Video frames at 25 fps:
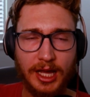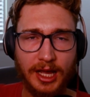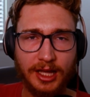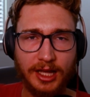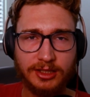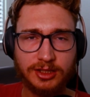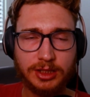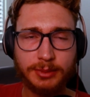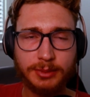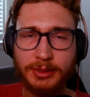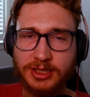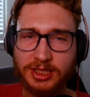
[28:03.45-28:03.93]

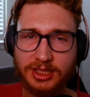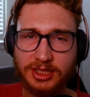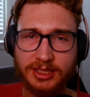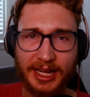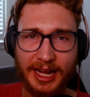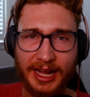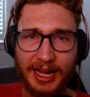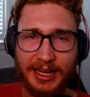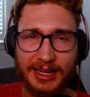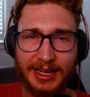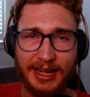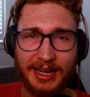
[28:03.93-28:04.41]
So much of
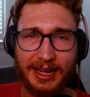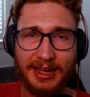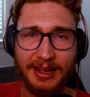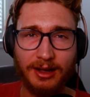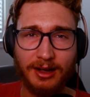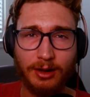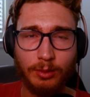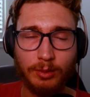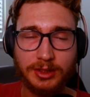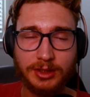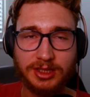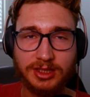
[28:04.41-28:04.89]
that
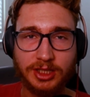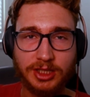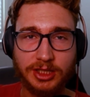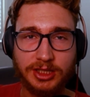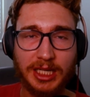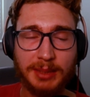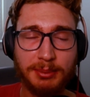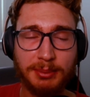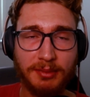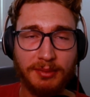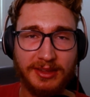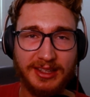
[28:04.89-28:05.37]
was the
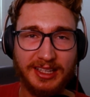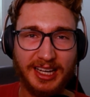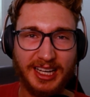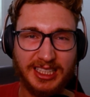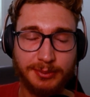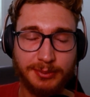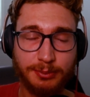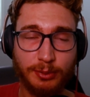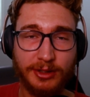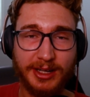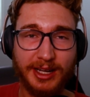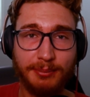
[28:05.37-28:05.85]
tip of the
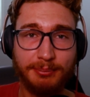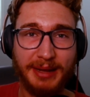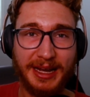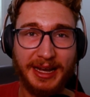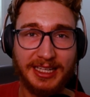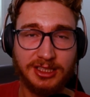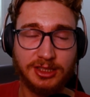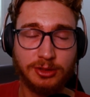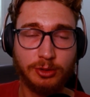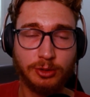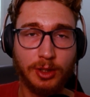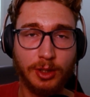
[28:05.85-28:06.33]
iceberg at
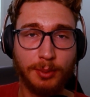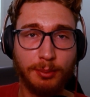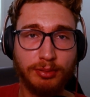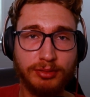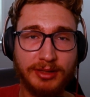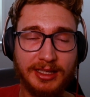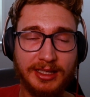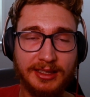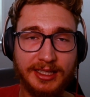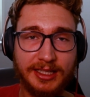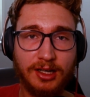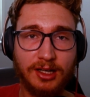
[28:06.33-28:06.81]
best or
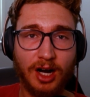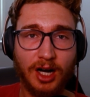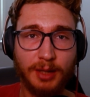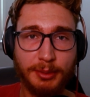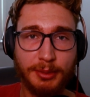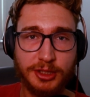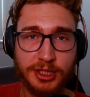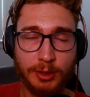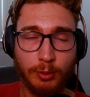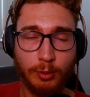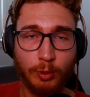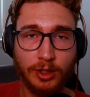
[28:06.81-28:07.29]
completely
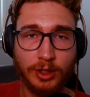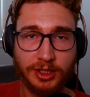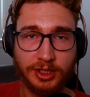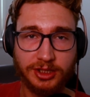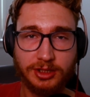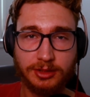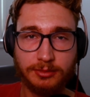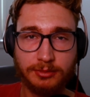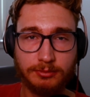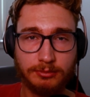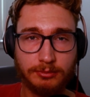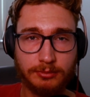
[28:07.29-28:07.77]
garbage at
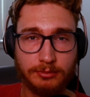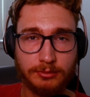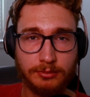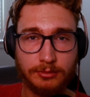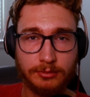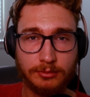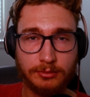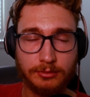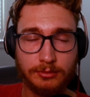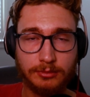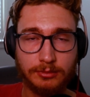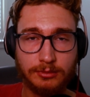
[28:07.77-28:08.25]
worst.
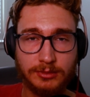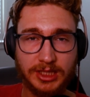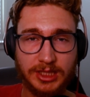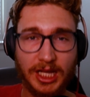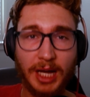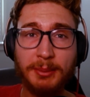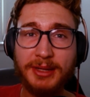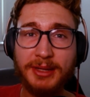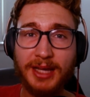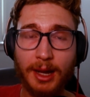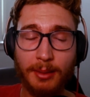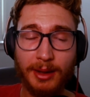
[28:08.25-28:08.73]
Tell
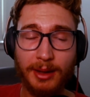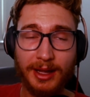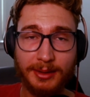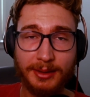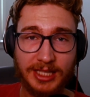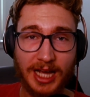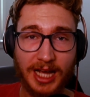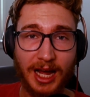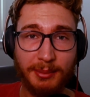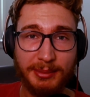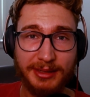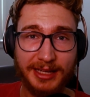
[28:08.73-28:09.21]
me I,
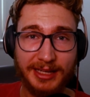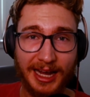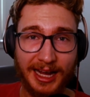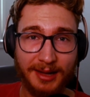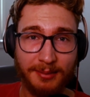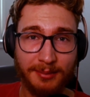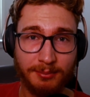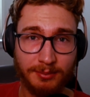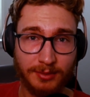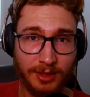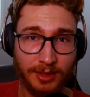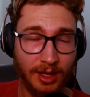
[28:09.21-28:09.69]
tell me I
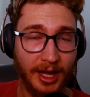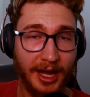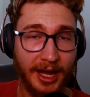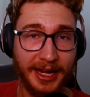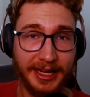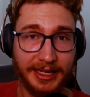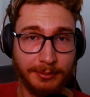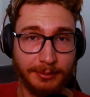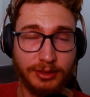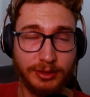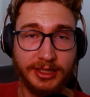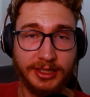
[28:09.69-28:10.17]
am
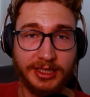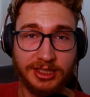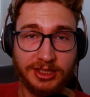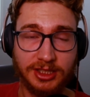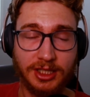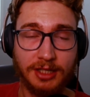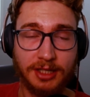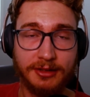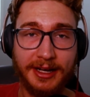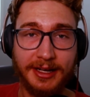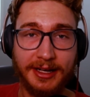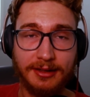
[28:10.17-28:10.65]
lying, please,
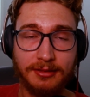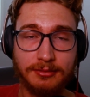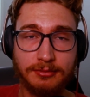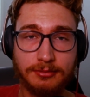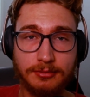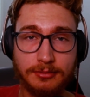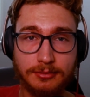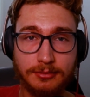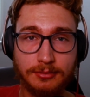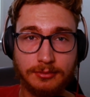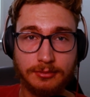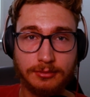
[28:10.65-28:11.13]
go ahead.
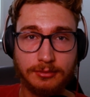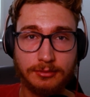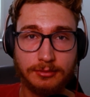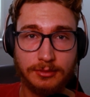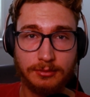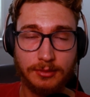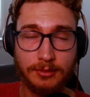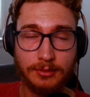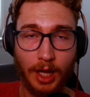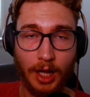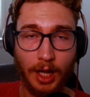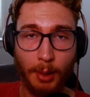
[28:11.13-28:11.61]

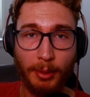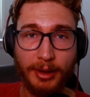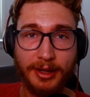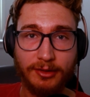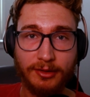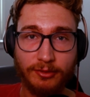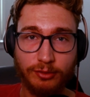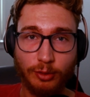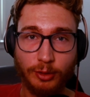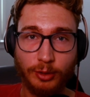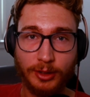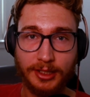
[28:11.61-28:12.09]
I'm waiting
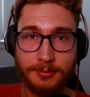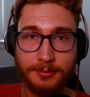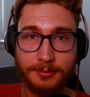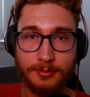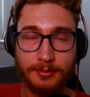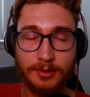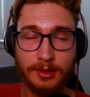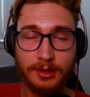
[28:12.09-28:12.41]
for it.